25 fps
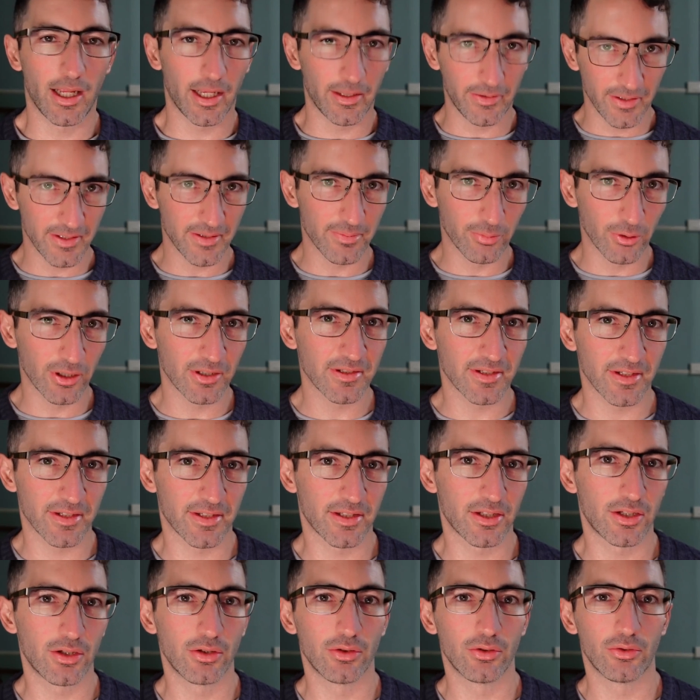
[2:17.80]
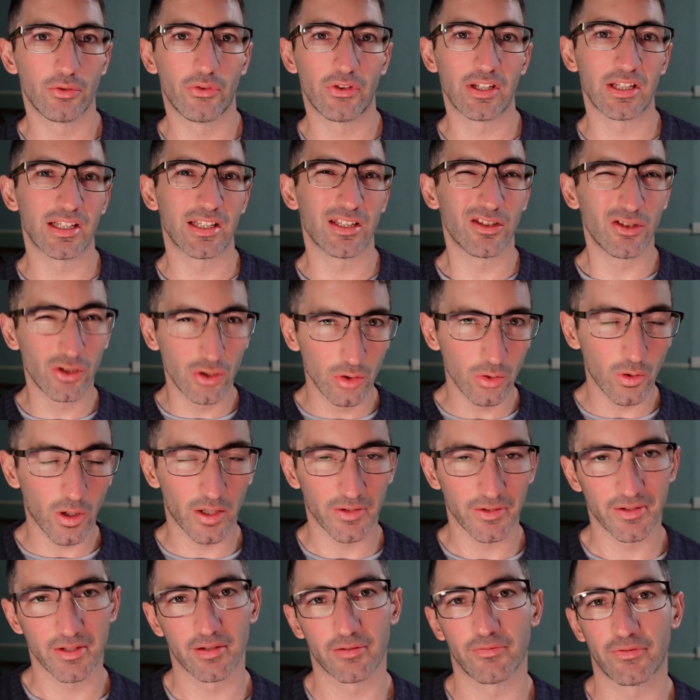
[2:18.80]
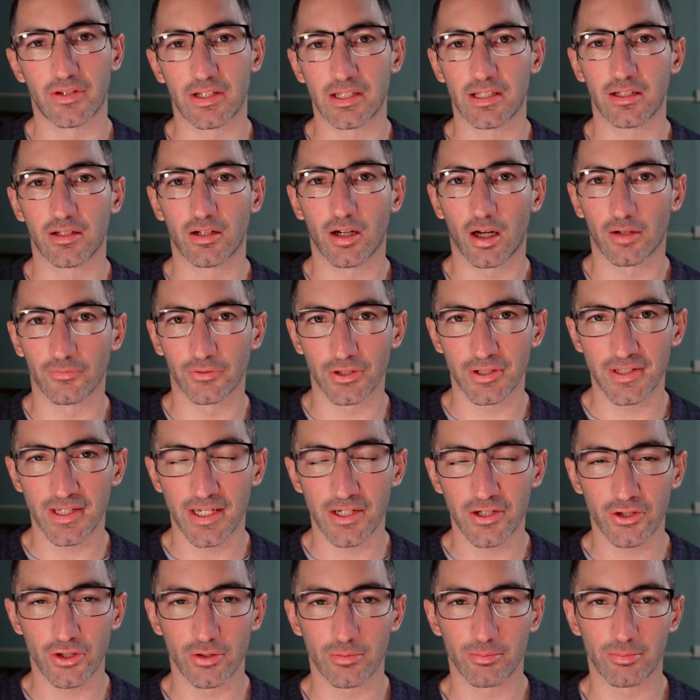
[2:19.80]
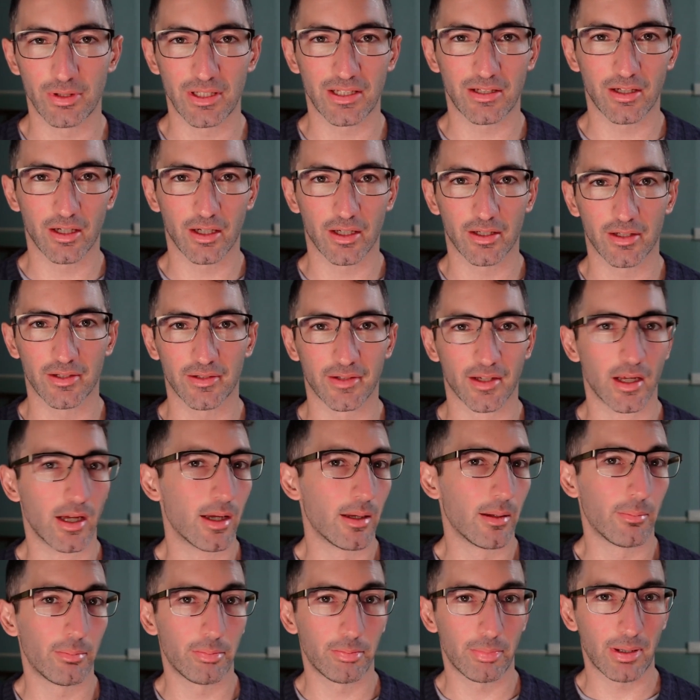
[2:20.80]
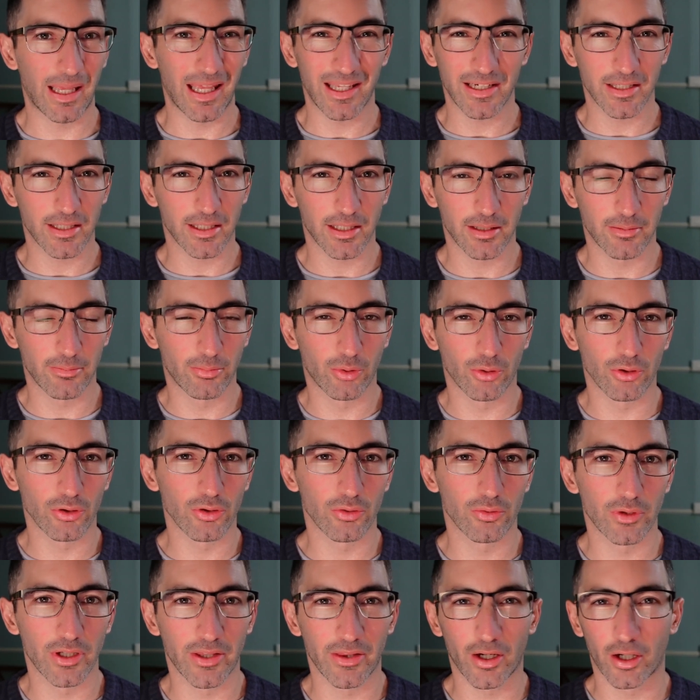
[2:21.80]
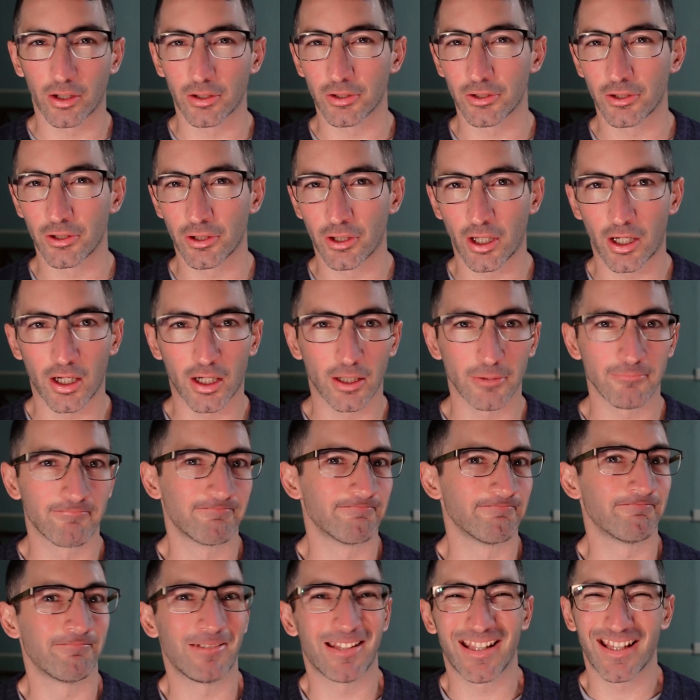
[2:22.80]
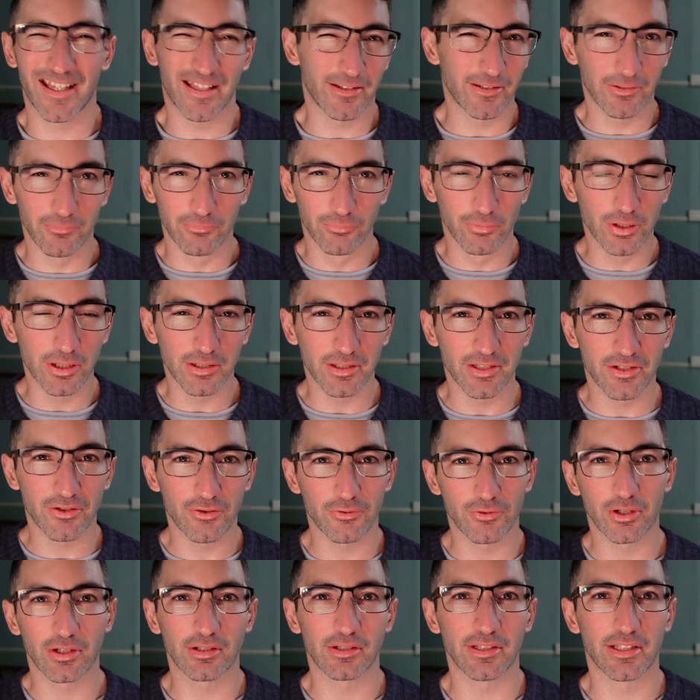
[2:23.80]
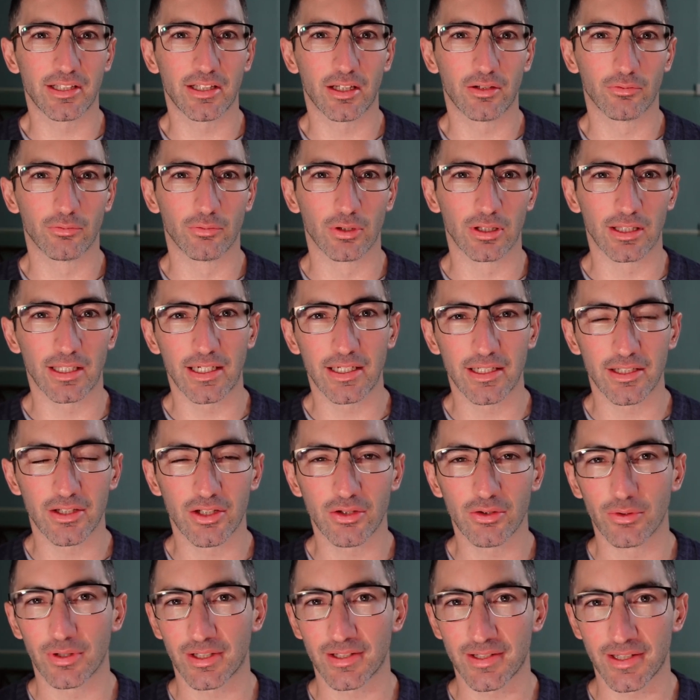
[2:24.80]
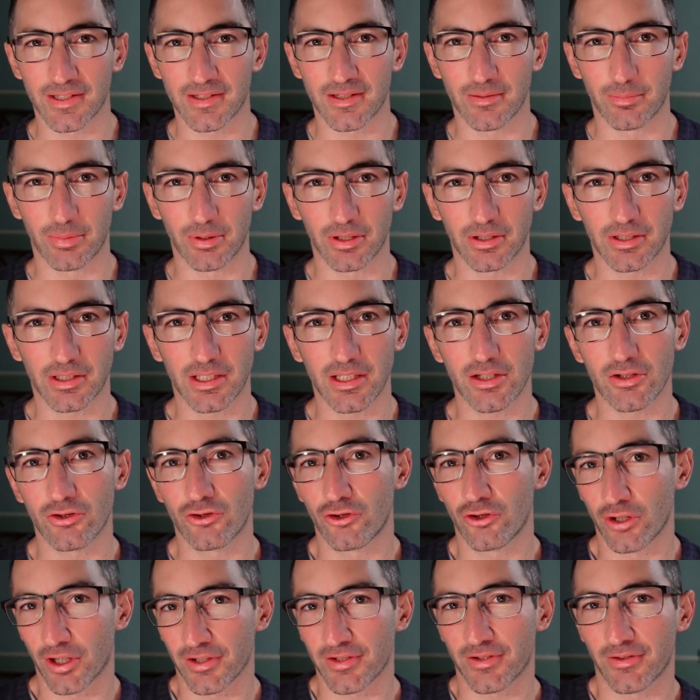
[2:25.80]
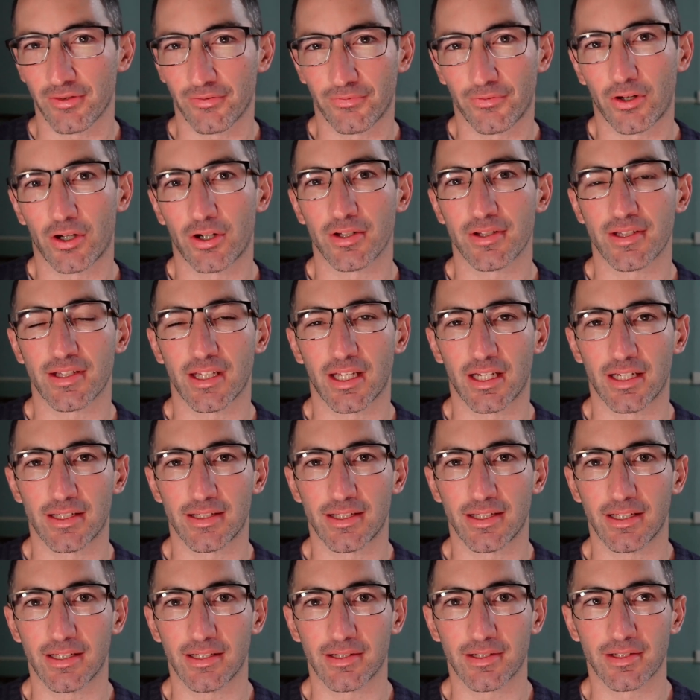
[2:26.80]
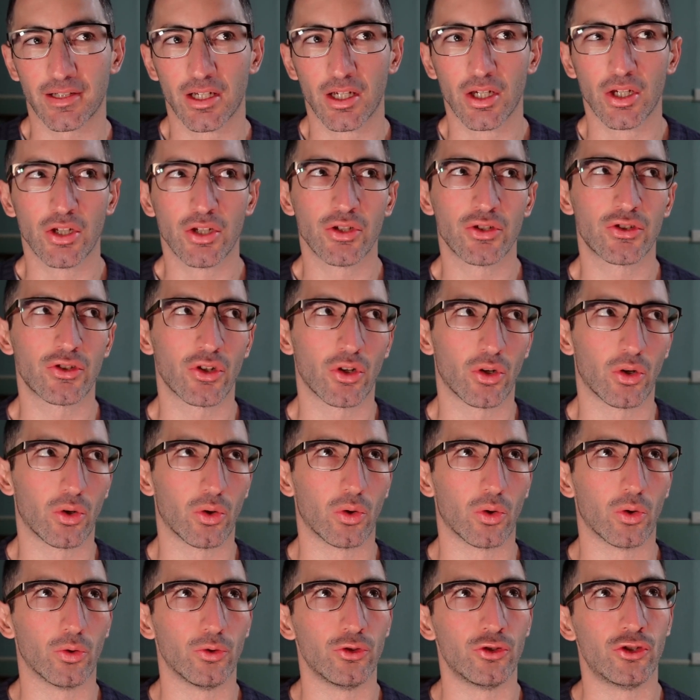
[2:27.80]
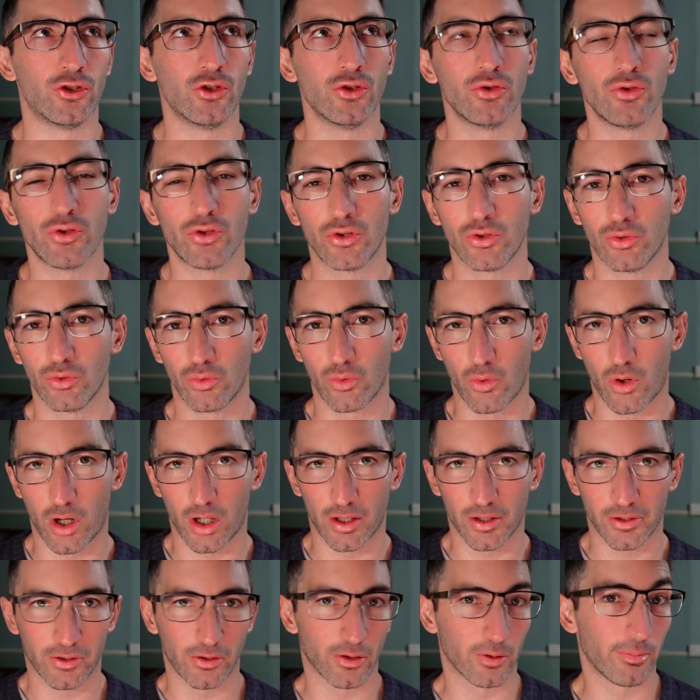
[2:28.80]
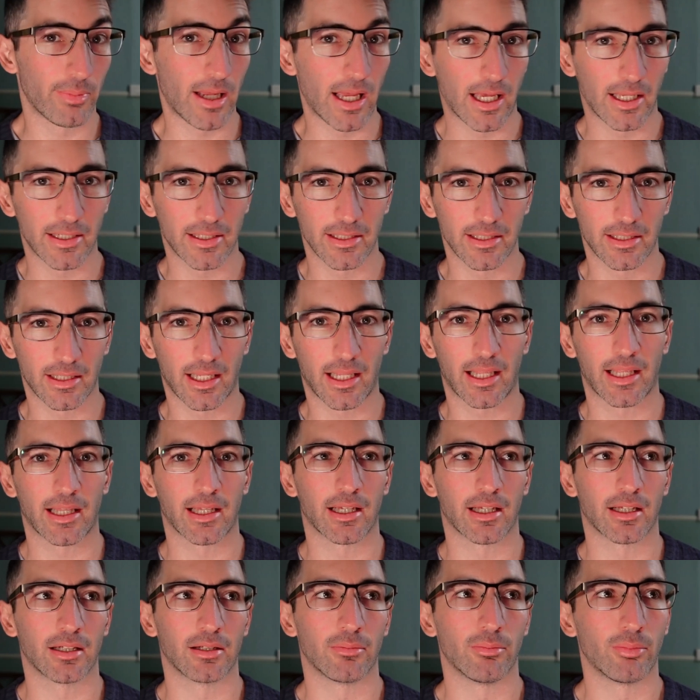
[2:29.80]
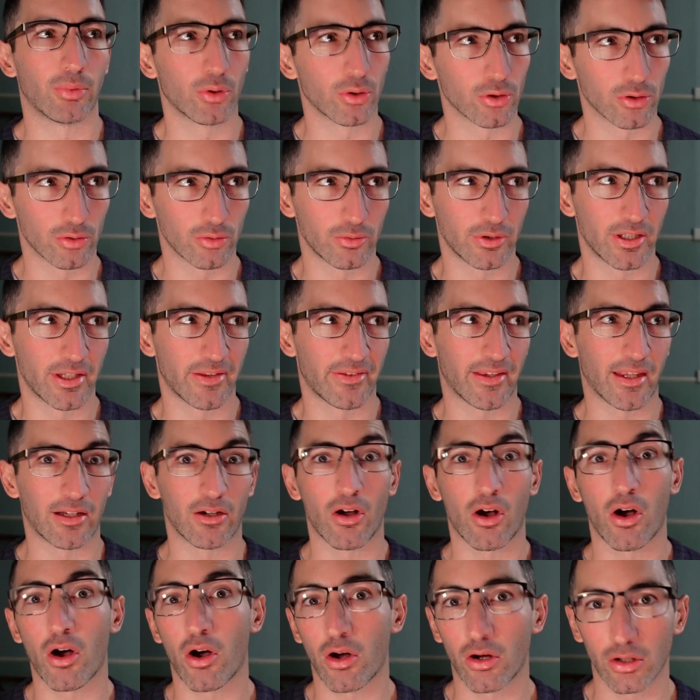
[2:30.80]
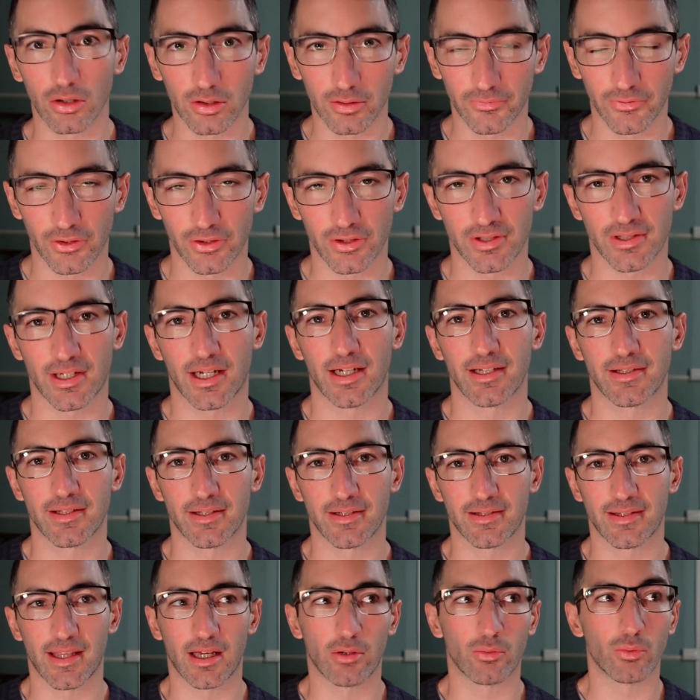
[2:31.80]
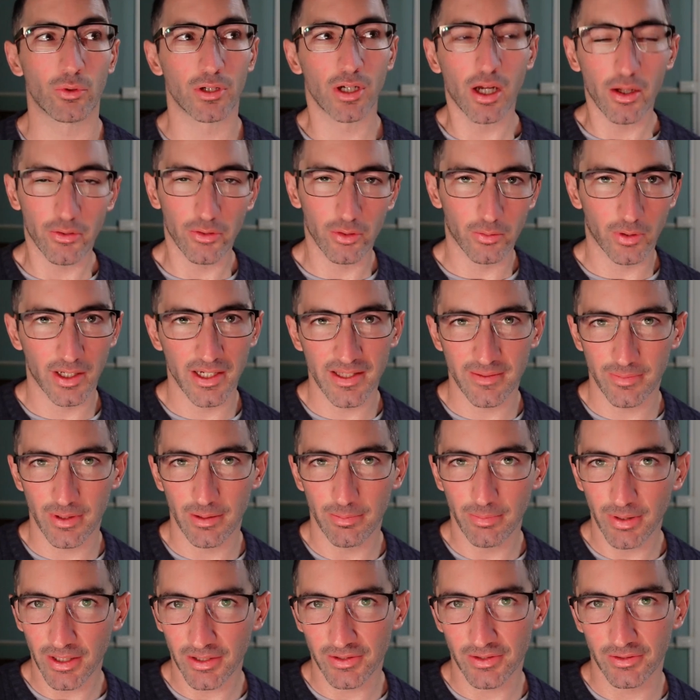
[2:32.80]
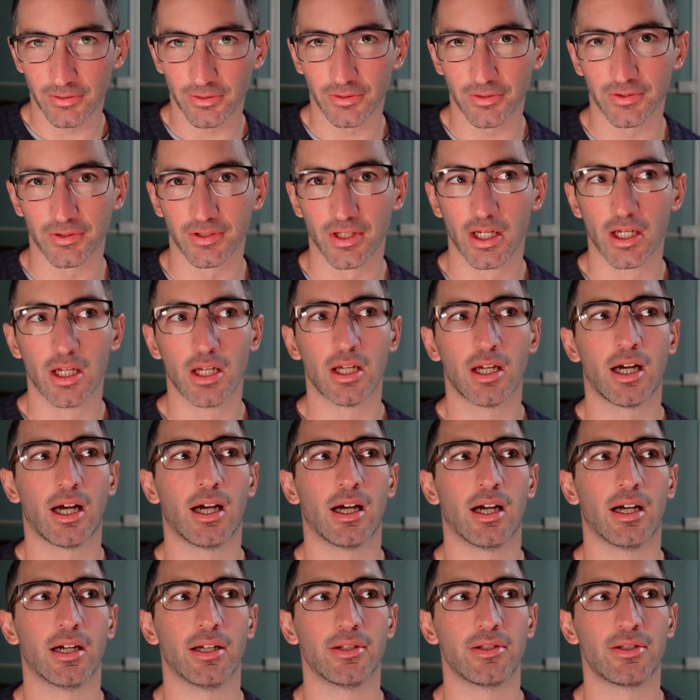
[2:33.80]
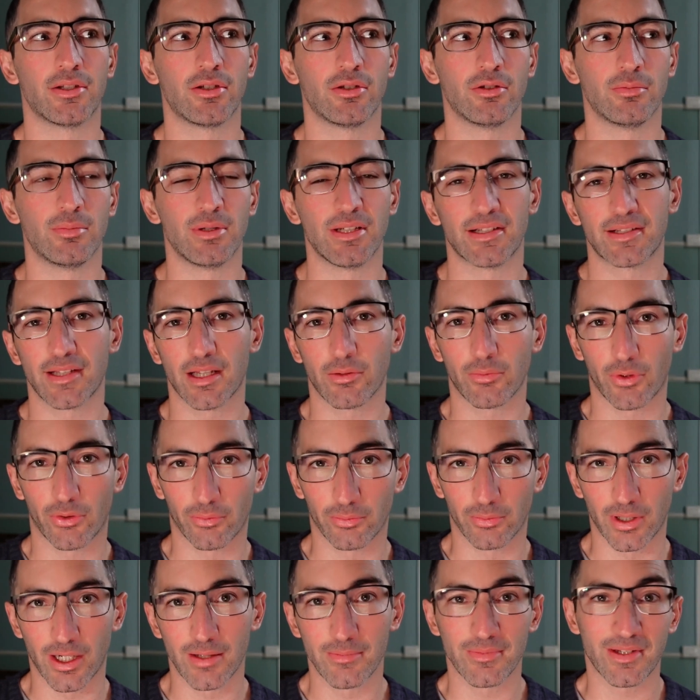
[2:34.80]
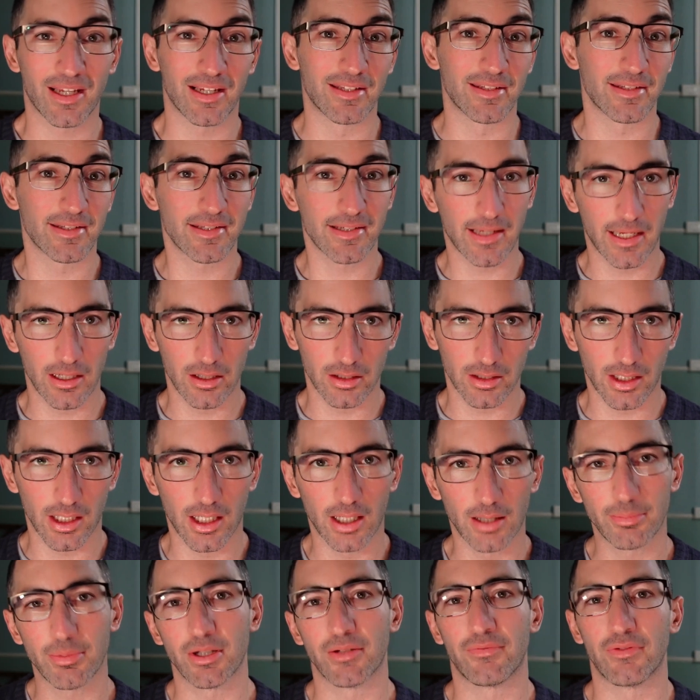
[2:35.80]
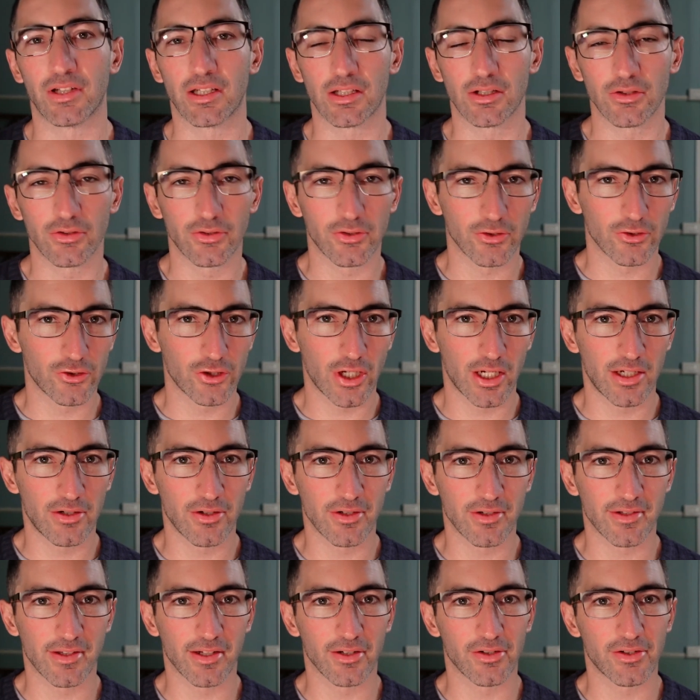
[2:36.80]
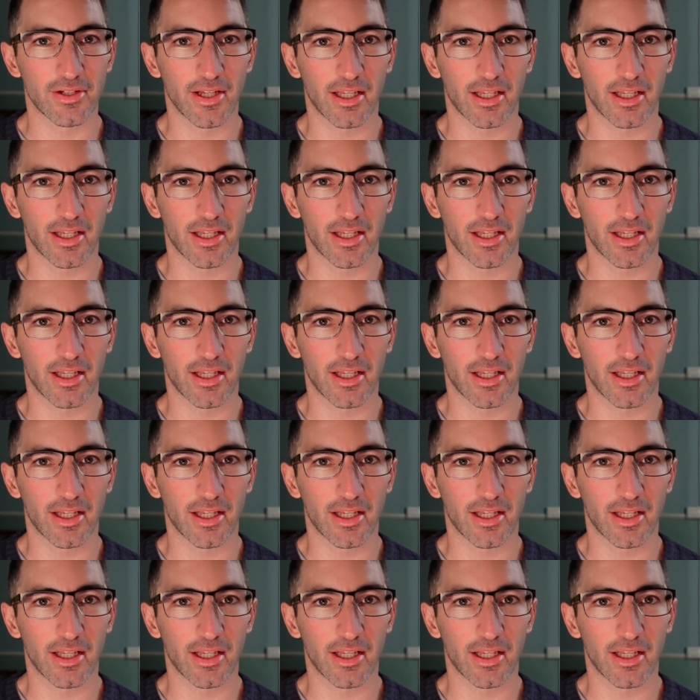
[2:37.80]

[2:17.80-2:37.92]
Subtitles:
And this brings us to the nuance of the conversation, because padding and border width are not really strictly related to accessibility, just the font size is. So do you want your padding and border width and all of your sizes that would otherwise be pixels to be set with Rems and scale up if the user changes their